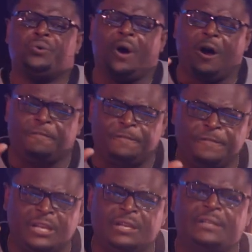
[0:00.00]
to our
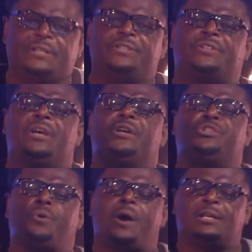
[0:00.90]
fears,
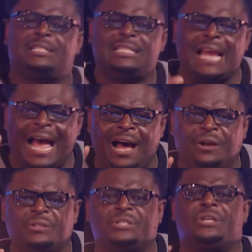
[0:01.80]
to our
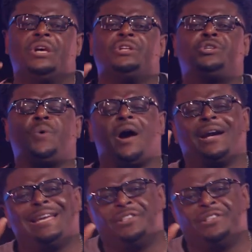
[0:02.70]
doubts, to our